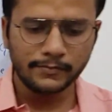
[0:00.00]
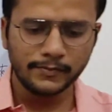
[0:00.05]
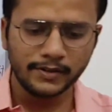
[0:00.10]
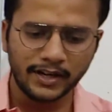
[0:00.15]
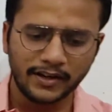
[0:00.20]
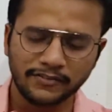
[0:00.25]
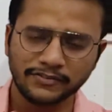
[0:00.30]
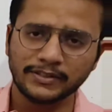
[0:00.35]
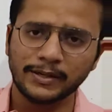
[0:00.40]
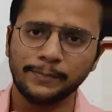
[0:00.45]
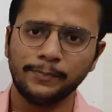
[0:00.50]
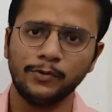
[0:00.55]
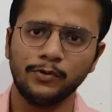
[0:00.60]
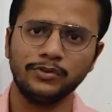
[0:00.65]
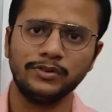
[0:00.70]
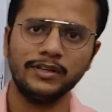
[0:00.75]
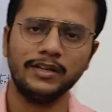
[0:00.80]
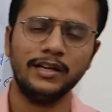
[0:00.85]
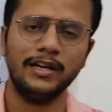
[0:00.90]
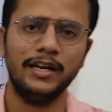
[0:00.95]
if
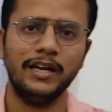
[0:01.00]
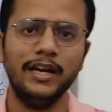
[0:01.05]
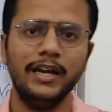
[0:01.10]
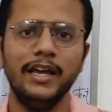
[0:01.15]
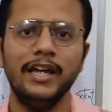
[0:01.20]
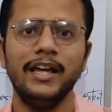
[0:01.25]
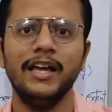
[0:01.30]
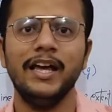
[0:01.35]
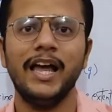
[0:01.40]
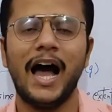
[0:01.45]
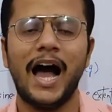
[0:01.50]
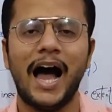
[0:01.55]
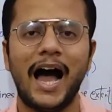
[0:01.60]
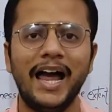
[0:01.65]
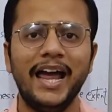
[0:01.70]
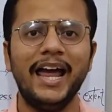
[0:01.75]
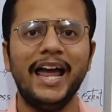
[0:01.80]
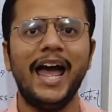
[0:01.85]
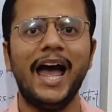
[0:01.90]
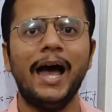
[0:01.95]
supposingly I
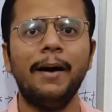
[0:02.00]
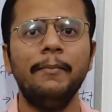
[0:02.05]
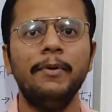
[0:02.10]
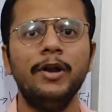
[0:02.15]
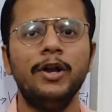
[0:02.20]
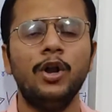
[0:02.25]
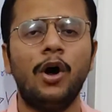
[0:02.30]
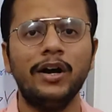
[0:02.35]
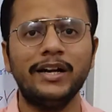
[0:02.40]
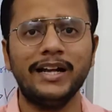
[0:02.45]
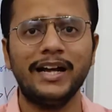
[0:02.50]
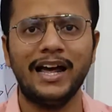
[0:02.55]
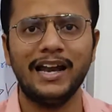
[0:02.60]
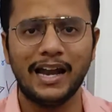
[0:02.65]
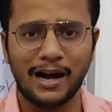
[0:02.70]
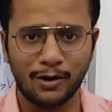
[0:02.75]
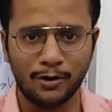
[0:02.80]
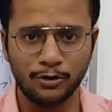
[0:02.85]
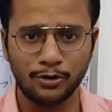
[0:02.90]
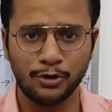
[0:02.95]
am not
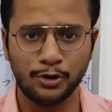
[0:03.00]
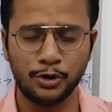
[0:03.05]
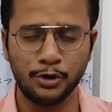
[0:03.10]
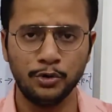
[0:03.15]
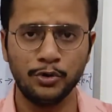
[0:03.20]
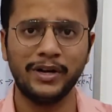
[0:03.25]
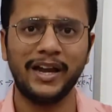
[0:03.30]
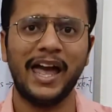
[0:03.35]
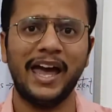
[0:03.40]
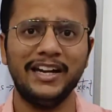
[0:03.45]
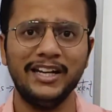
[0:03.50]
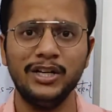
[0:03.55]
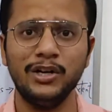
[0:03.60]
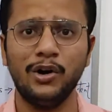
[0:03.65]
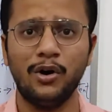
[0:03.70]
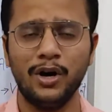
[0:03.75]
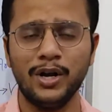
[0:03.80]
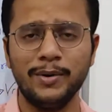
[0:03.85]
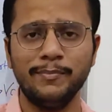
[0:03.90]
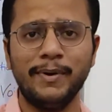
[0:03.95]
allowed to carry
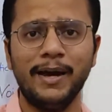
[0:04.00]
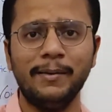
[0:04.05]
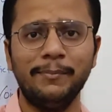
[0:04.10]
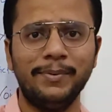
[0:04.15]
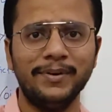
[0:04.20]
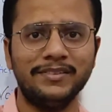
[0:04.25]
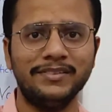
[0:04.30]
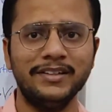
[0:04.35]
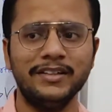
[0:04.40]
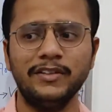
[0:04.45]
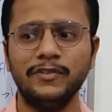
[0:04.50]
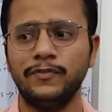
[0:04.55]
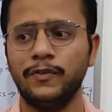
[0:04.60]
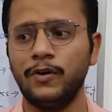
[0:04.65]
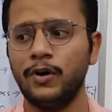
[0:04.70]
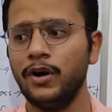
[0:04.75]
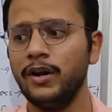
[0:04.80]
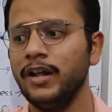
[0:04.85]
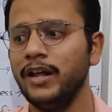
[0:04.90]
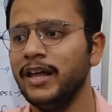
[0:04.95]
on my business
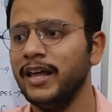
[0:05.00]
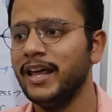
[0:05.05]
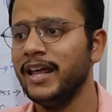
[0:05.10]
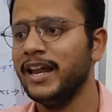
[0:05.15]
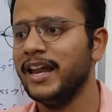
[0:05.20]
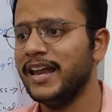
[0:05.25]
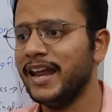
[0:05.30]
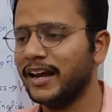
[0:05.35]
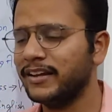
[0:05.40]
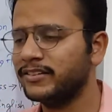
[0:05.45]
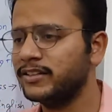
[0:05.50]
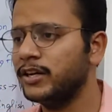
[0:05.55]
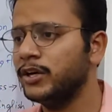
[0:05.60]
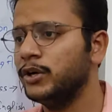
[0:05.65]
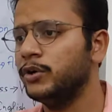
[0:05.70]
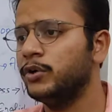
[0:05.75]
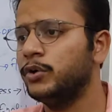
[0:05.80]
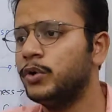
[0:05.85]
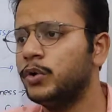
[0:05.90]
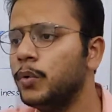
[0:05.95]
for next
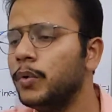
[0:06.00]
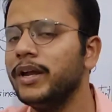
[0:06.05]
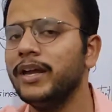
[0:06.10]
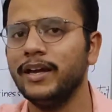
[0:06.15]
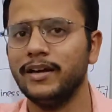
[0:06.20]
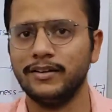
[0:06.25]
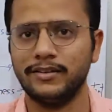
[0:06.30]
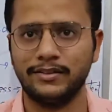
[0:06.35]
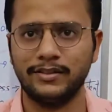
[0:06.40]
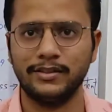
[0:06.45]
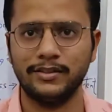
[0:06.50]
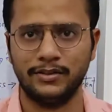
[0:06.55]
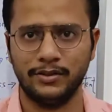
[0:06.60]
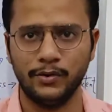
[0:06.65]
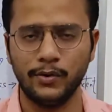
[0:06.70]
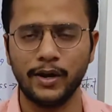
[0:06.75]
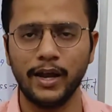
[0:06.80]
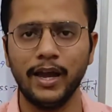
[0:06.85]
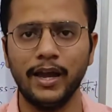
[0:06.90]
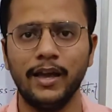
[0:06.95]
2 years.
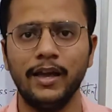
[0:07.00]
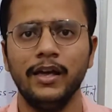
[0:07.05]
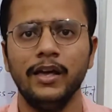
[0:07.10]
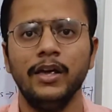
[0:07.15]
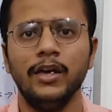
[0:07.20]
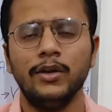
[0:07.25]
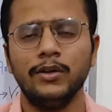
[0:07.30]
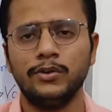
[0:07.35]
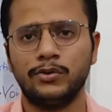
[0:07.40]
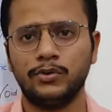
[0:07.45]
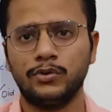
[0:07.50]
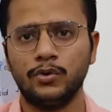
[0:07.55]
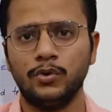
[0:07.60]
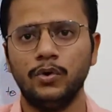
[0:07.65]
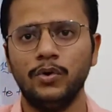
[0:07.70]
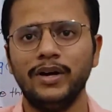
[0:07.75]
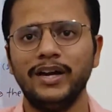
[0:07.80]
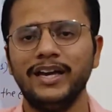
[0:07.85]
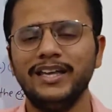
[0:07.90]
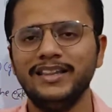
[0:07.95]
Okay,
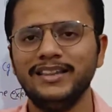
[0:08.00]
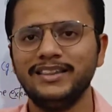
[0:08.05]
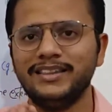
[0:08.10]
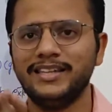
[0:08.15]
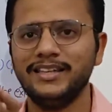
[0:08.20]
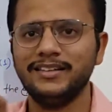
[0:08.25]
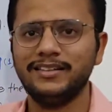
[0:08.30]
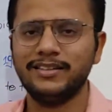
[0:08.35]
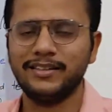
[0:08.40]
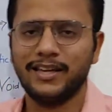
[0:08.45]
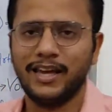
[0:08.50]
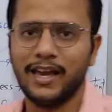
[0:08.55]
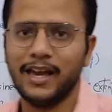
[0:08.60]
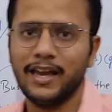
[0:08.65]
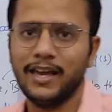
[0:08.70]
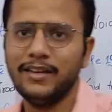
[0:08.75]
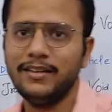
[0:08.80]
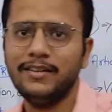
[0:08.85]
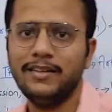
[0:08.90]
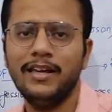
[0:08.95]
so in this
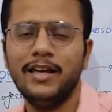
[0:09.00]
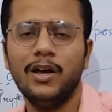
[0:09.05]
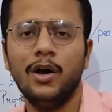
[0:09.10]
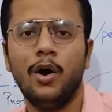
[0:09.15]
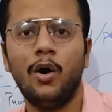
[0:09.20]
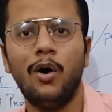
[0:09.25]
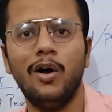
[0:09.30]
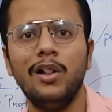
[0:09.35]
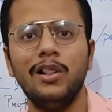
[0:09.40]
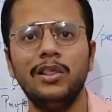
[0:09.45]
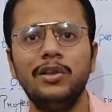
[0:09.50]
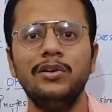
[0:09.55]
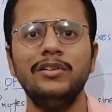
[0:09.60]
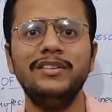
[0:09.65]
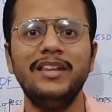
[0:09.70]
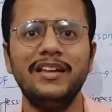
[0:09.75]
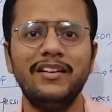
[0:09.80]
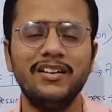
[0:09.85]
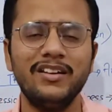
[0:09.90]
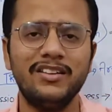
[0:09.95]
case, although
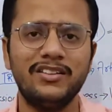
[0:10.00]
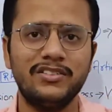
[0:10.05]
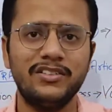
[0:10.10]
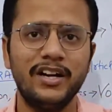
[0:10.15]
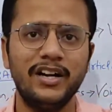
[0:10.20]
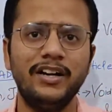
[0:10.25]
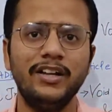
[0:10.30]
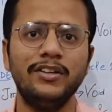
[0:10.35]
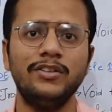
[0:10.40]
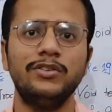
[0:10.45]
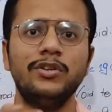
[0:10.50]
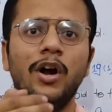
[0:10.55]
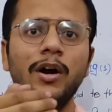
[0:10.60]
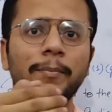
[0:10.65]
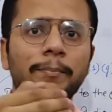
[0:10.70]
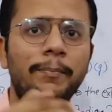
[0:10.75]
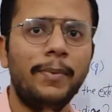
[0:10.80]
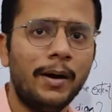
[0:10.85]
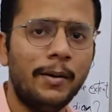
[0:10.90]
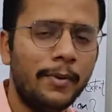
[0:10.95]
the restraint is
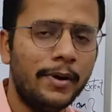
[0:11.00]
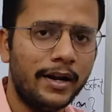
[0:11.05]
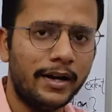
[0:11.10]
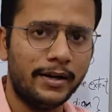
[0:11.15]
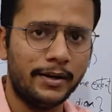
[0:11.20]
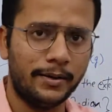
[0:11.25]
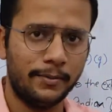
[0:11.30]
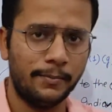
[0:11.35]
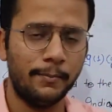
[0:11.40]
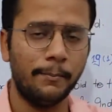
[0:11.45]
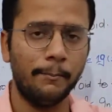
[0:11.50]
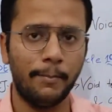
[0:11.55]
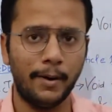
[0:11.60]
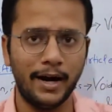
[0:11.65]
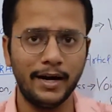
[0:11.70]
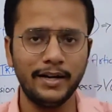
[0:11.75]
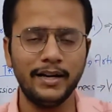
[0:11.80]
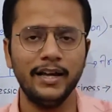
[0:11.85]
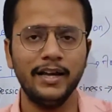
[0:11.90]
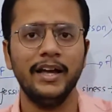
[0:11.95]
not permanent,
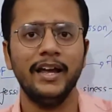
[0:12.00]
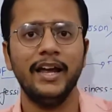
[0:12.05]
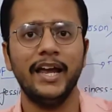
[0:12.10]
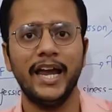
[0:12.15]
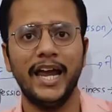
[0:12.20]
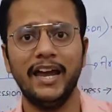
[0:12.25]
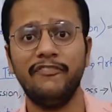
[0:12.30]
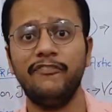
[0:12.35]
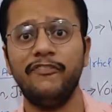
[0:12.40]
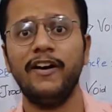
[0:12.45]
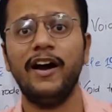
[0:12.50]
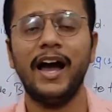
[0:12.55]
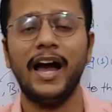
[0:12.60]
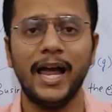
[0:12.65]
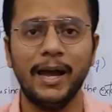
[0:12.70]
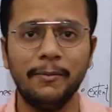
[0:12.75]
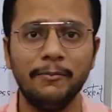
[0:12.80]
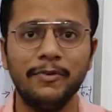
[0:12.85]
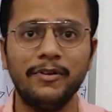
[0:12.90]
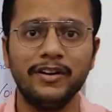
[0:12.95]
but if I
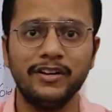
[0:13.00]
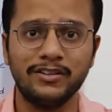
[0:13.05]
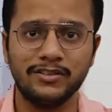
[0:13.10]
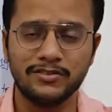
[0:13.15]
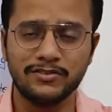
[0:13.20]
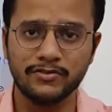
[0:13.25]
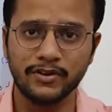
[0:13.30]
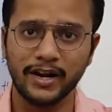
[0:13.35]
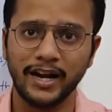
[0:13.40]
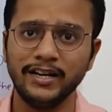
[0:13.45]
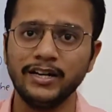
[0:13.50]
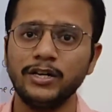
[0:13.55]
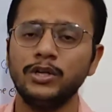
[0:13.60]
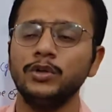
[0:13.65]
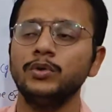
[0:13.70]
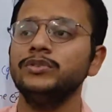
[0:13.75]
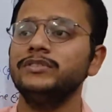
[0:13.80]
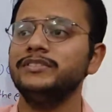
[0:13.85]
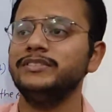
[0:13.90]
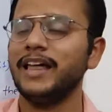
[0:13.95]
am restrained
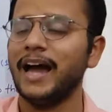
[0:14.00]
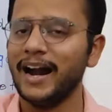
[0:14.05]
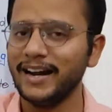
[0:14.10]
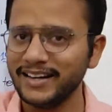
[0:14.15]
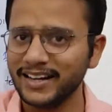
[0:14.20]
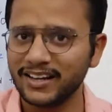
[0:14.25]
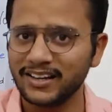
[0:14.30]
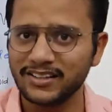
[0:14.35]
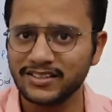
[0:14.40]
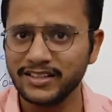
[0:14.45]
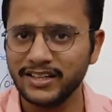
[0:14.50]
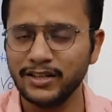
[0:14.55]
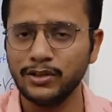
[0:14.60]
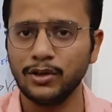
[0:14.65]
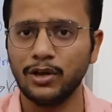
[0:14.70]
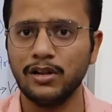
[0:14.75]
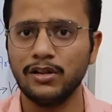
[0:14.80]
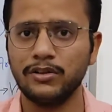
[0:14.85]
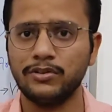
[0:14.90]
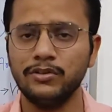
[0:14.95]
to that extent
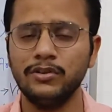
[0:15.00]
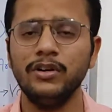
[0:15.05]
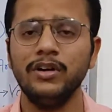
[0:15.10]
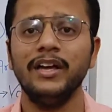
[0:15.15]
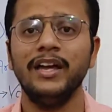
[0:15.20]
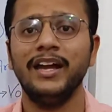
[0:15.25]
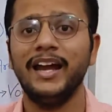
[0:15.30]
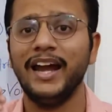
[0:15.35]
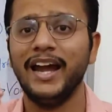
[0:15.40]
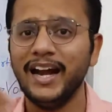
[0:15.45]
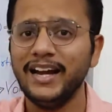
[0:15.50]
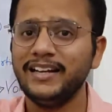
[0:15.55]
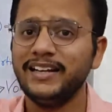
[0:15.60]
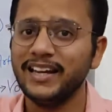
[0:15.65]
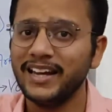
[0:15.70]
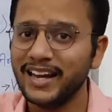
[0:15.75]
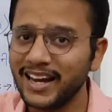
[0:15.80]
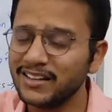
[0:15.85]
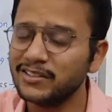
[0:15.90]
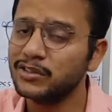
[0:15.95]
also,
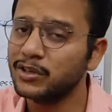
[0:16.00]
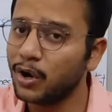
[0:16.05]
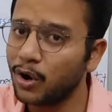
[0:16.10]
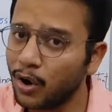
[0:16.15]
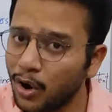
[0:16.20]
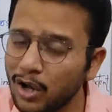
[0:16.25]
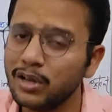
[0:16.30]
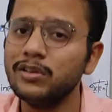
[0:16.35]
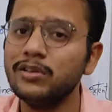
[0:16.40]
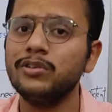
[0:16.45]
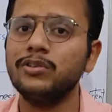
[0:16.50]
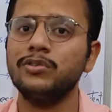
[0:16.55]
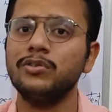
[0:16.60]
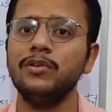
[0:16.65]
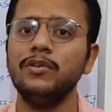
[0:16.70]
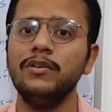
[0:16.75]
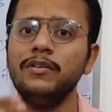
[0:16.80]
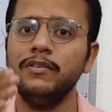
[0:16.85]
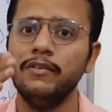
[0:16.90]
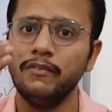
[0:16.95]
it is
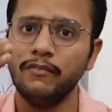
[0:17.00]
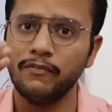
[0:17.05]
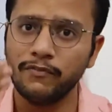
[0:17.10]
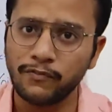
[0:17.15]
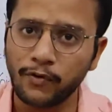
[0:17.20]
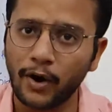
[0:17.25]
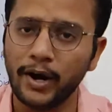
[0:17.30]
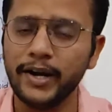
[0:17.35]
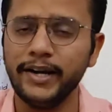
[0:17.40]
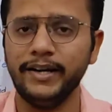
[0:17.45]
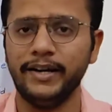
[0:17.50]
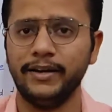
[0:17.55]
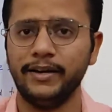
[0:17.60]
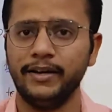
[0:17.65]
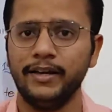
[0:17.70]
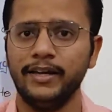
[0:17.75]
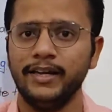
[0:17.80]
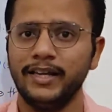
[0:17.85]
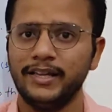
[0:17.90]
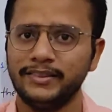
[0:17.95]
also void.
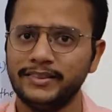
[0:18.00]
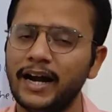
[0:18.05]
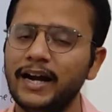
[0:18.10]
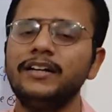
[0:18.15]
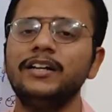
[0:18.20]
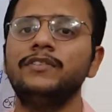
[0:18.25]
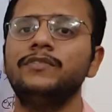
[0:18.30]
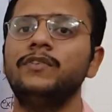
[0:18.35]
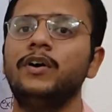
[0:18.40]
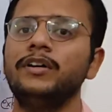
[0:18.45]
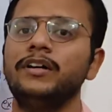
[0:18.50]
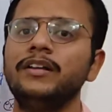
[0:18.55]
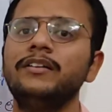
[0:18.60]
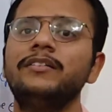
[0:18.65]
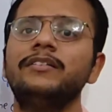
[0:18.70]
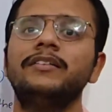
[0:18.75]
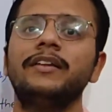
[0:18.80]
That is what is